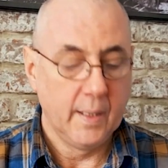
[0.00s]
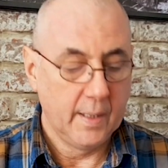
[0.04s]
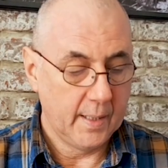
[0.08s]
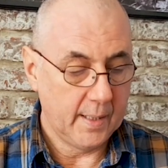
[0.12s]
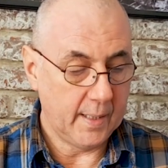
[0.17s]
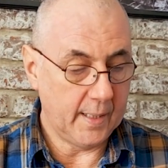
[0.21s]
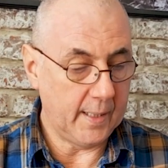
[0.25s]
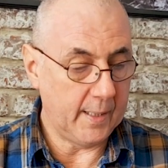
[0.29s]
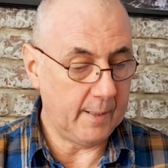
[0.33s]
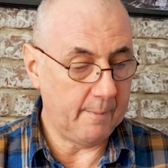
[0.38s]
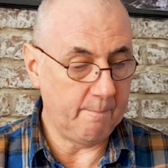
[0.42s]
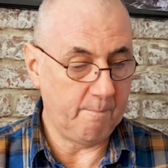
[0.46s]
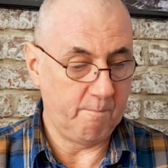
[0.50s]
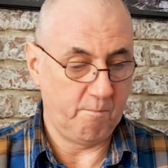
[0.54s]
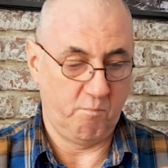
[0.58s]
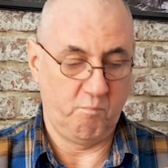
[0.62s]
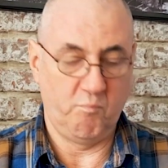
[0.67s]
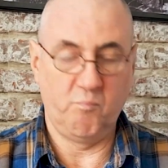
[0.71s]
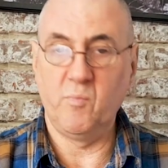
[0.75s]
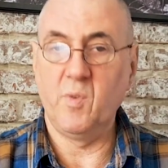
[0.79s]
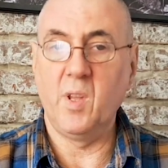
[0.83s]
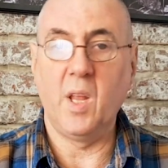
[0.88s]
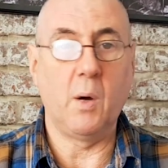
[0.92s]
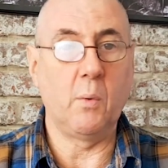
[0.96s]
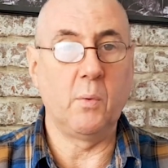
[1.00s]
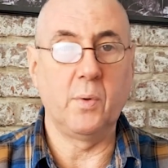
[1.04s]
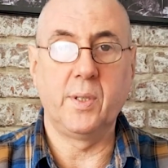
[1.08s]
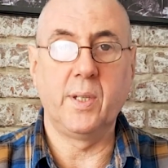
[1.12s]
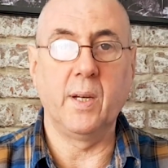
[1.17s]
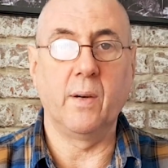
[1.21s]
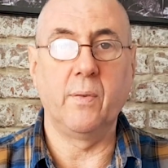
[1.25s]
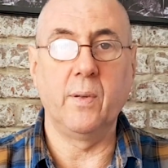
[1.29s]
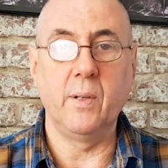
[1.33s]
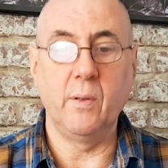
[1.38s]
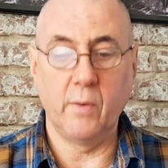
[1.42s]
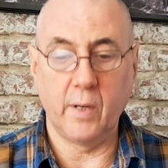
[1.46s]
I would
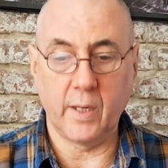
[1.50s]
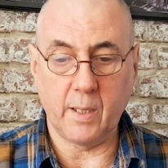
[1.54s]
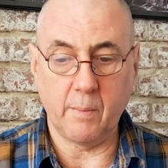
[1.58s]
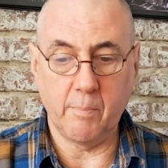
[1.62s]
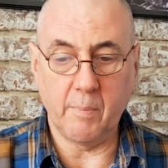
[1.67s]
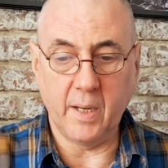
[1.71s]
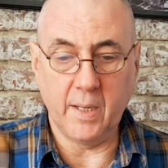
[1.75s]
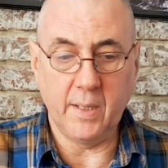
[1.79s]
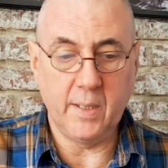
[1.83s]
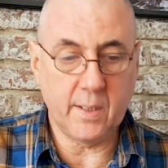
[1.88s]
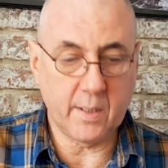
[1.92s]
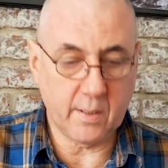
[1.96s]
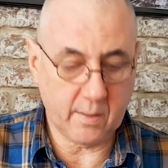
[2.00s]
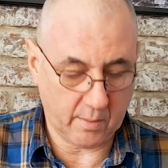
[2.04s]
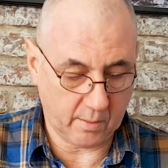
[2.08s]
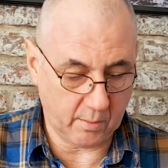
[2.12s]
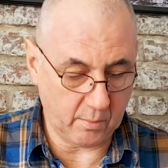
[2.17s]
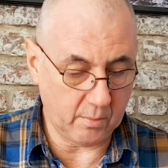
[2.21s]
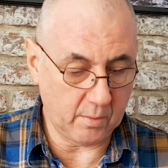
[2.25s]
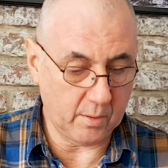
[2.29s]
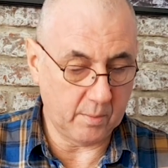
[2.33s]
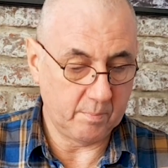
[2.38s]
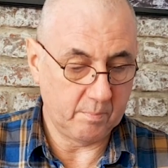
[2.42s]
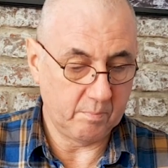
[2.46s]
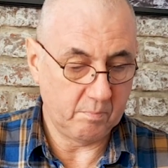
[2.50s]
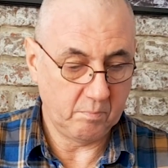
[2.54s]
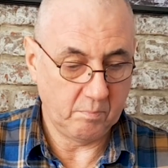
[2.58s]
definitely recommend it. So